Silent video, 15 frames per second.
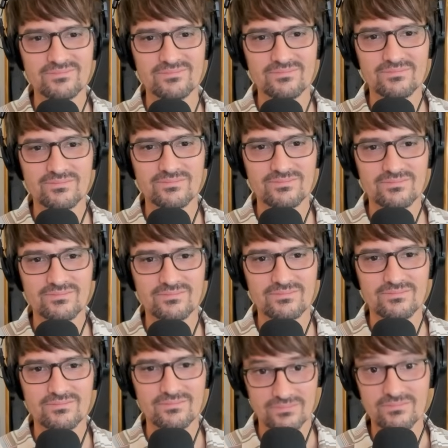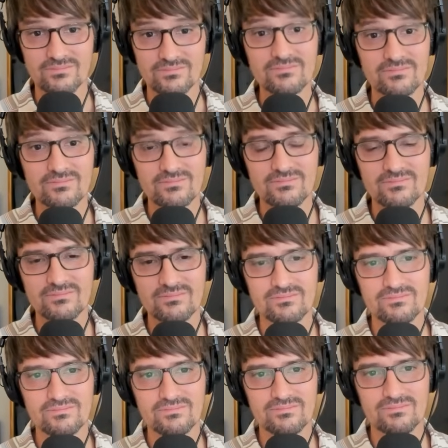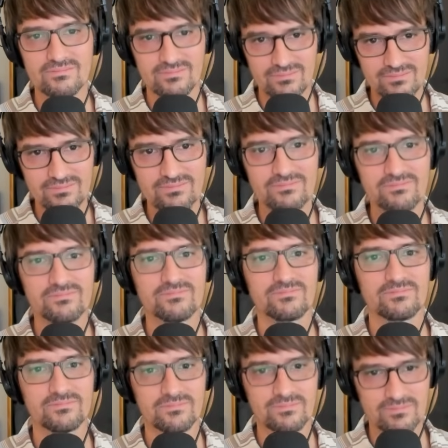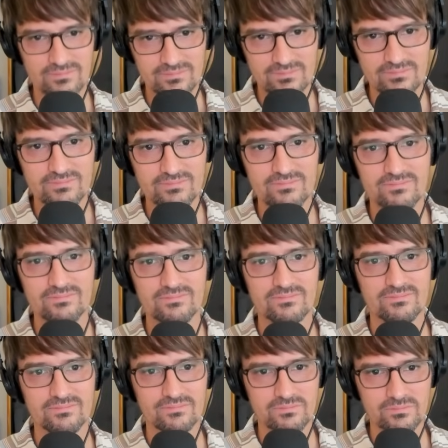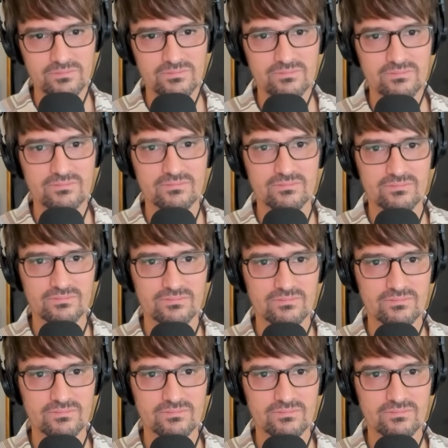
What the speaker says: (silent)